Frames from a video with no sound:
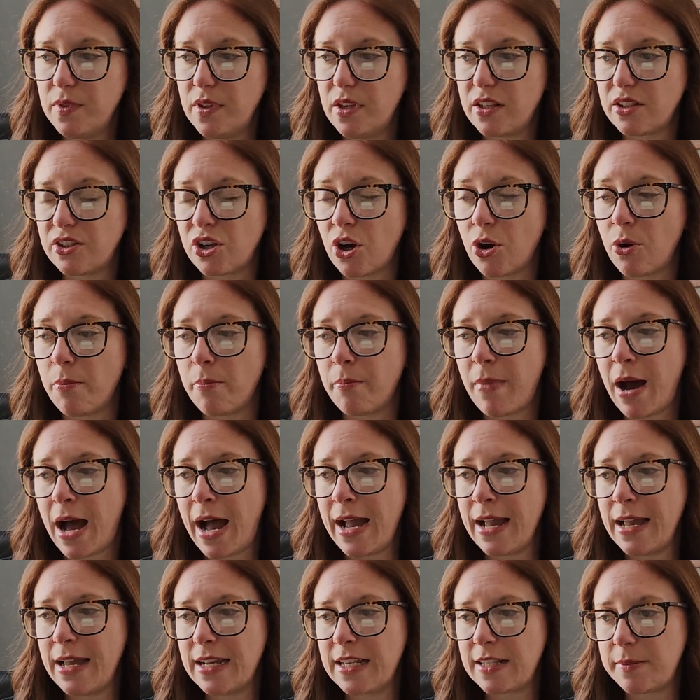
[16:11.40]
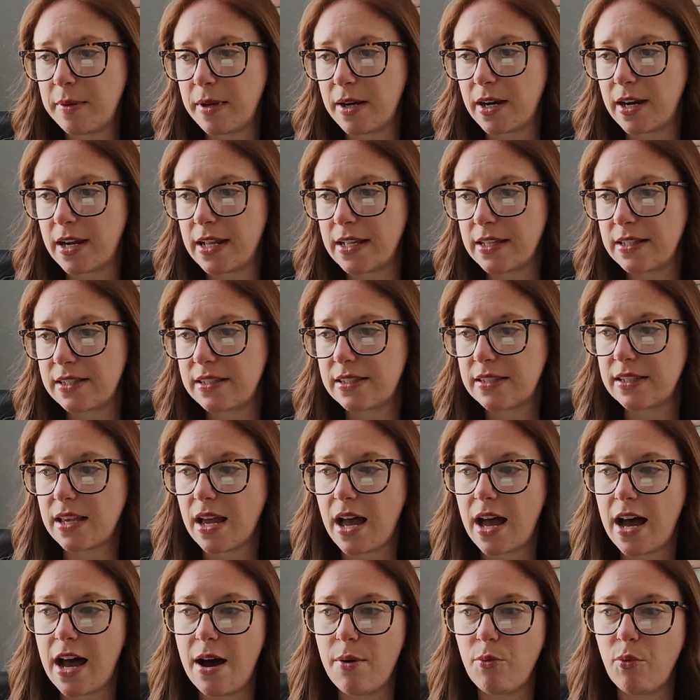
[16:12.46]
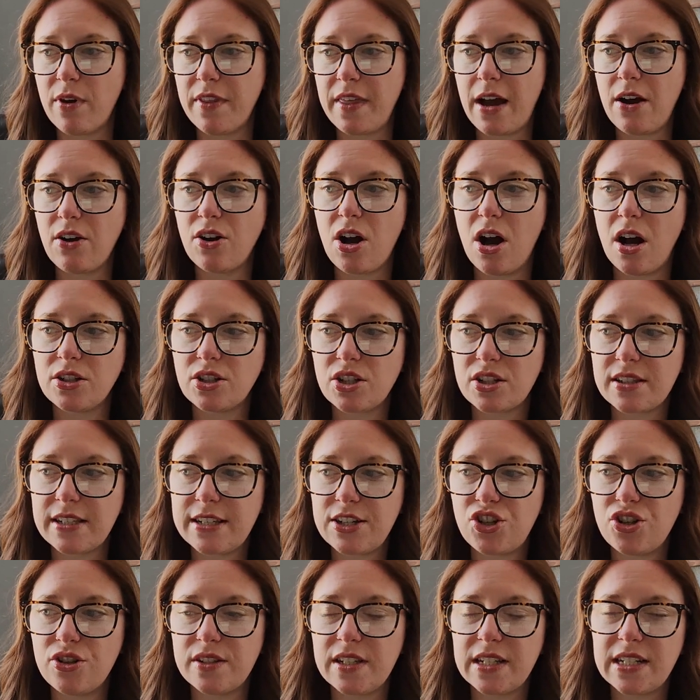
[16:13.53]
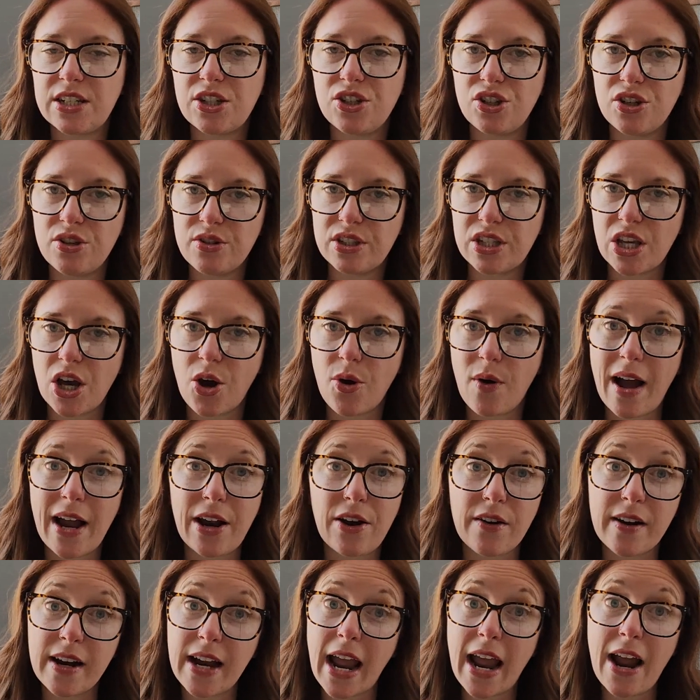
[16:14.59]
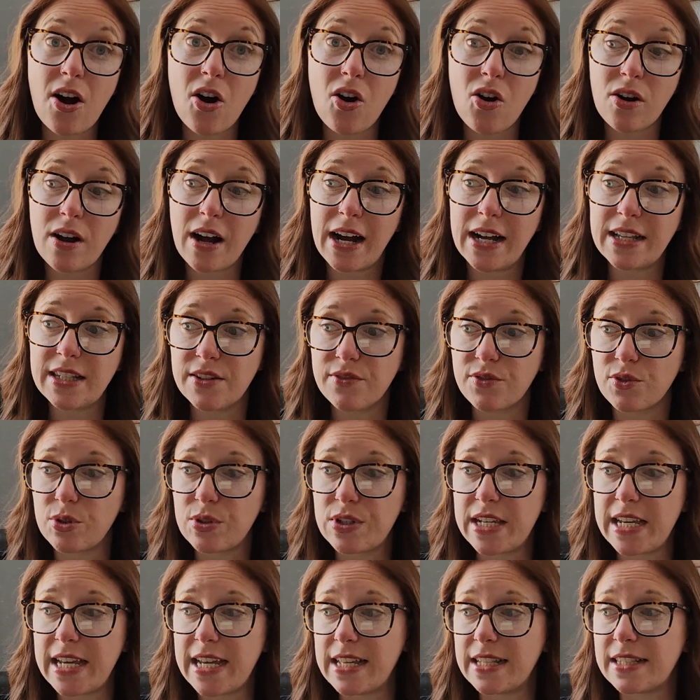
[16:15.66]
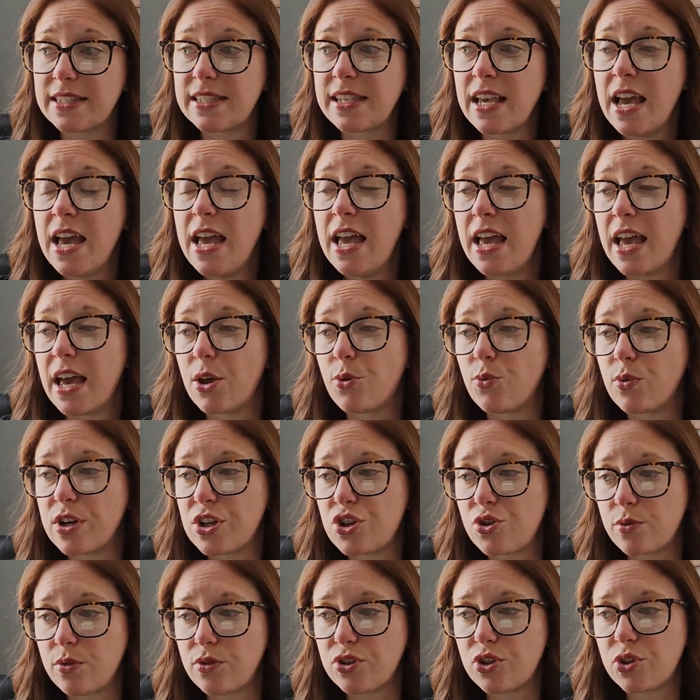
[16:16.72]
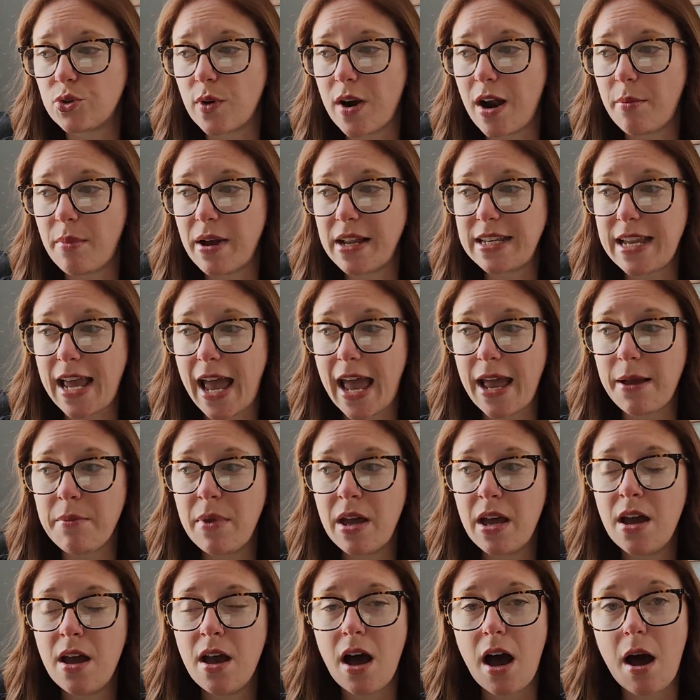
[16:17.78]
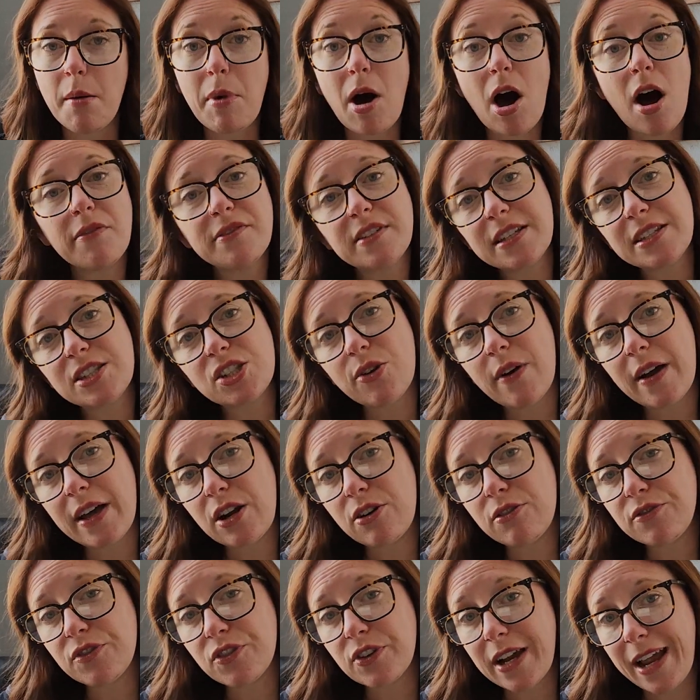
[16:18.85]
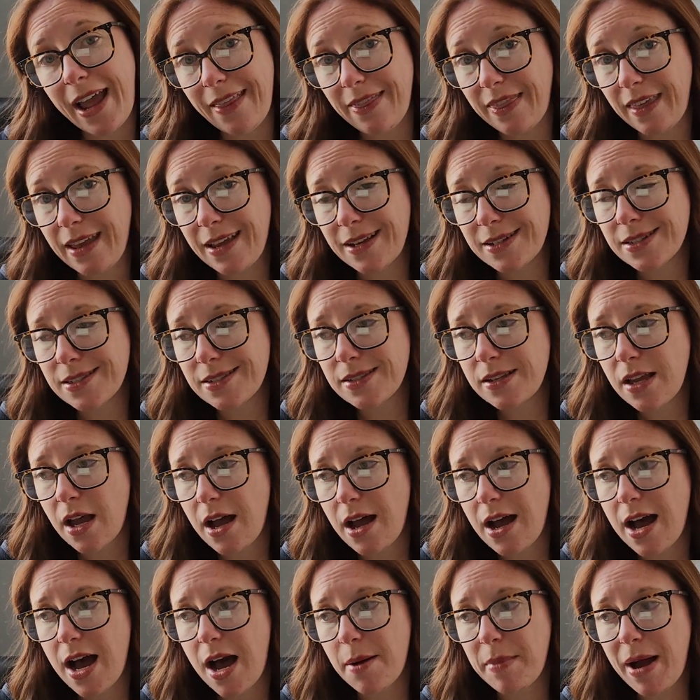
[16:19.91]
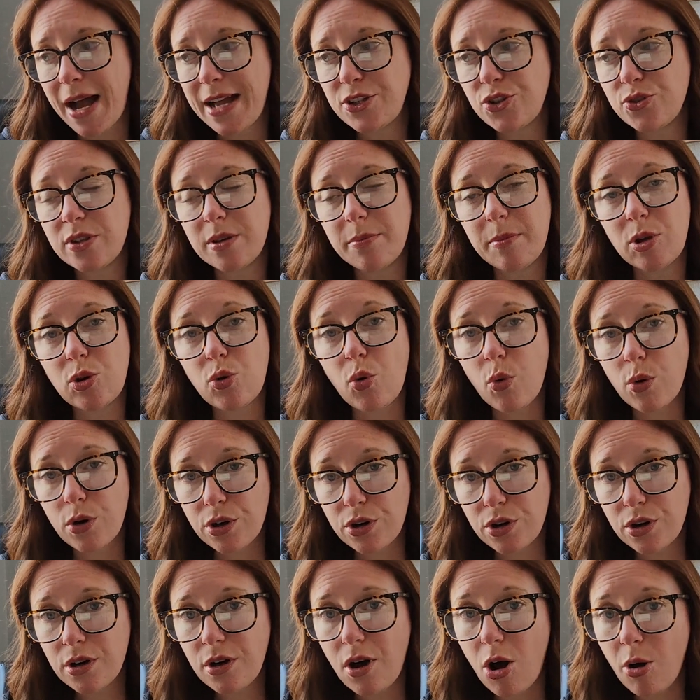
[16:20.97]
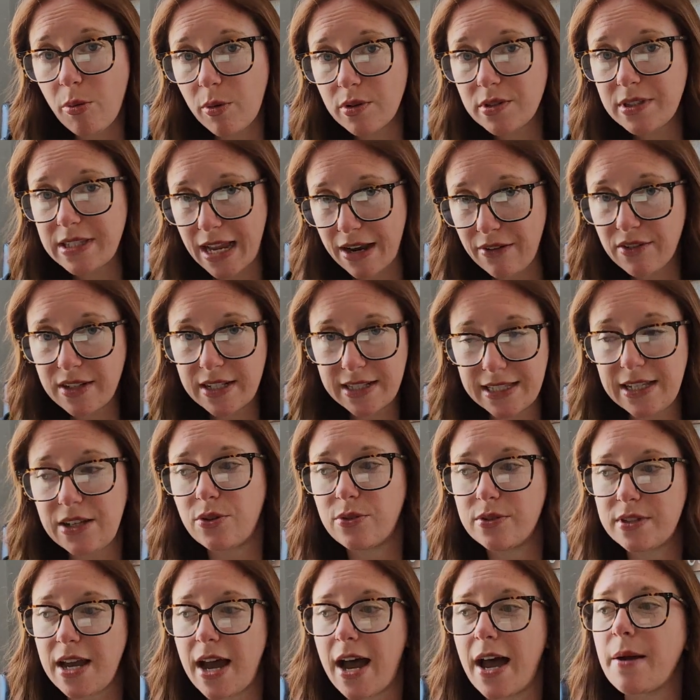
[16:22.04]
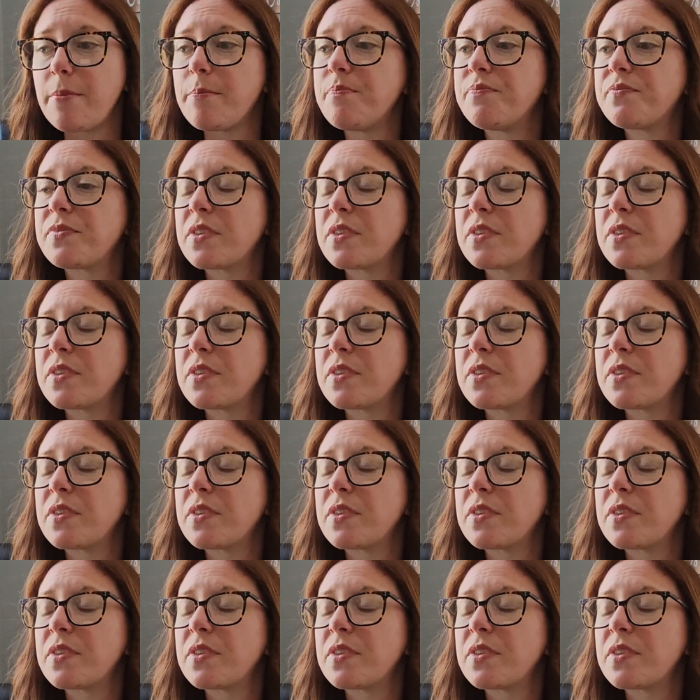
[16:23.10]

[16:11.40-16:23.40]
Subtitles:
So my experience, without consciously choosing to do so, I create all kinds of routines and rituals throughout my day, often so I don't forget things. I do them in order almost every single time.